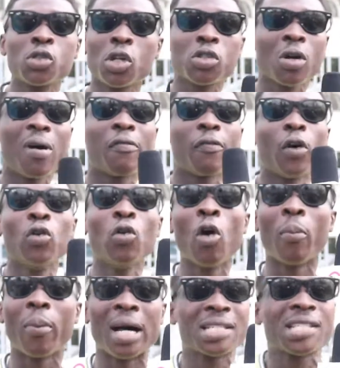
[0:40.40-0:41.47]
just come and follow
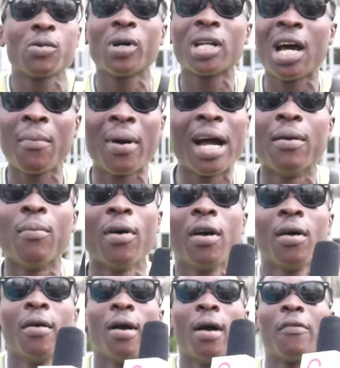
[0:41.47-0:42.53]
up and see whether my
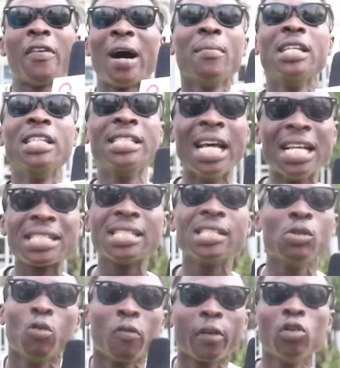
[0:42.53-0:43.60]
family destiny
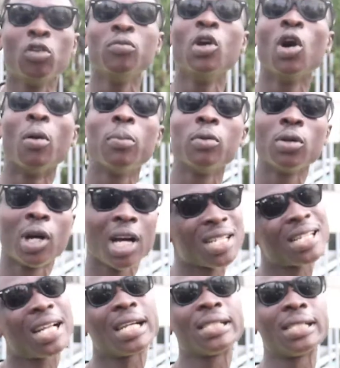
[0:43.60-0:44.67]
will follow me up. You
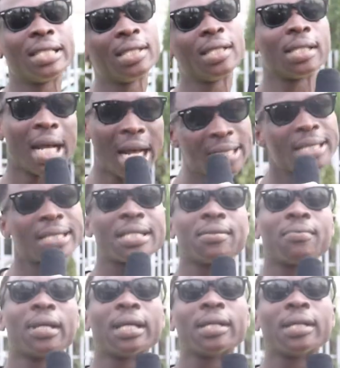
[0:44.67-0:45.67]
understand? That's the thing, man.